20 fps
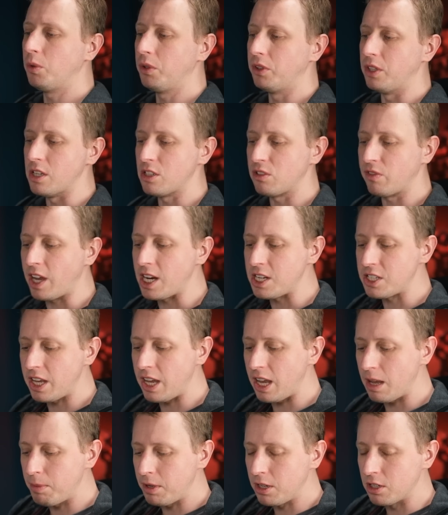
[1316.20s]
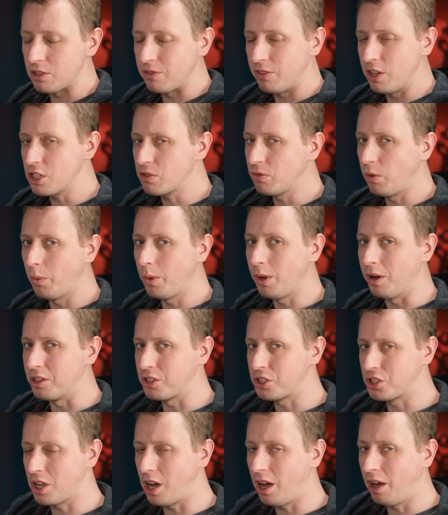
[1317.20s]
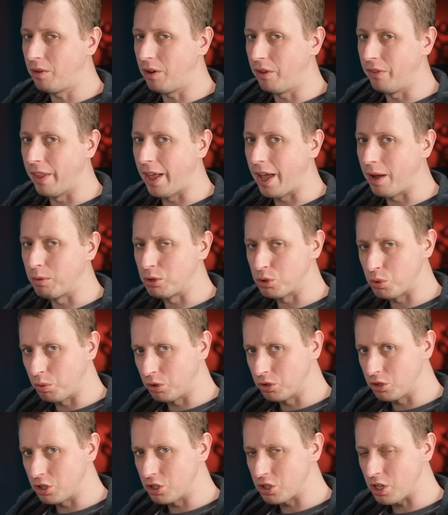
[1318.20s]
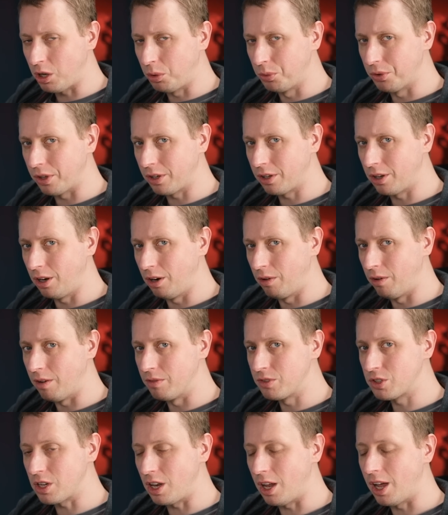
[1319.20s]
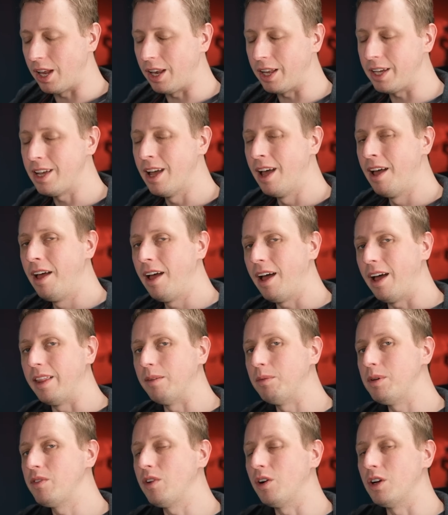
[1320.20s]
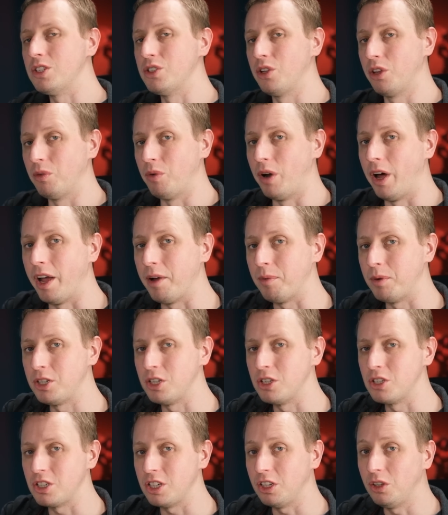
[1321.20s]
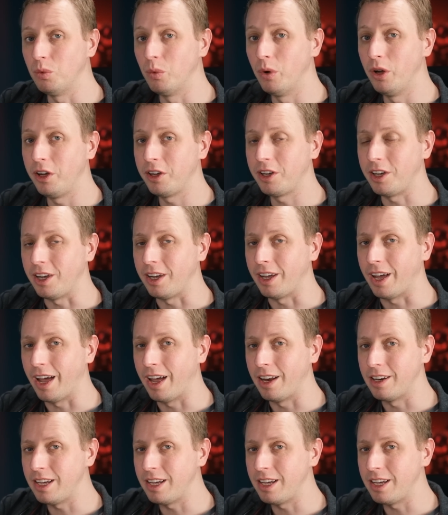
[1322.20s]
on this face here, because first of all we've got a scar on there which we want to just alter the colour of slightly, and then we've got his other eye which is still working, and